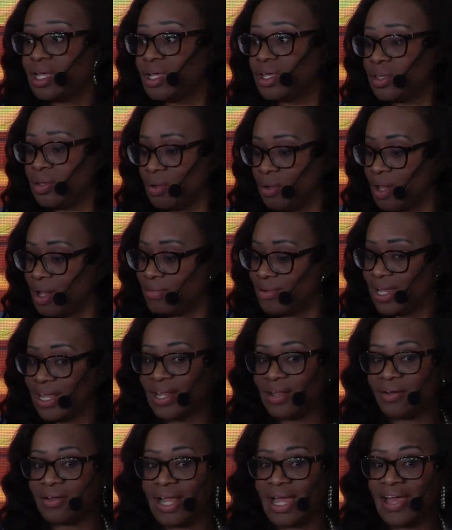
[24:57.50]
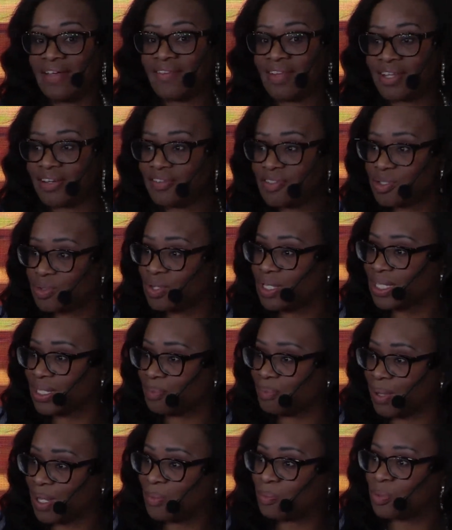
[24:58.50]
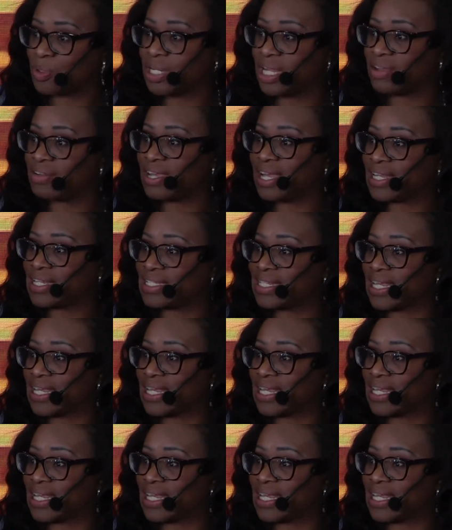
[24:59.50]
you already don't have enough toilet paper. And now you got to take